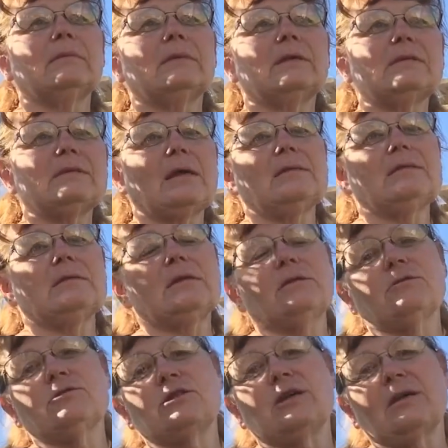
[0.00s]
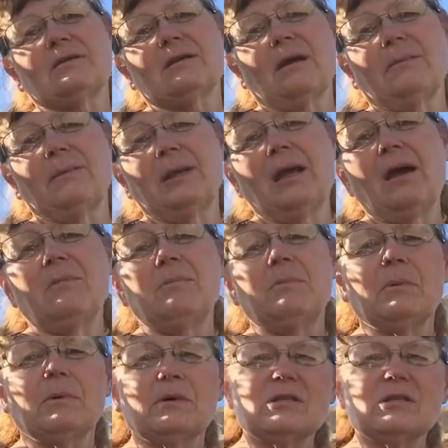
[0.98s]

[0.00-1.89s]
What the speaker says: The sun's either just coming up or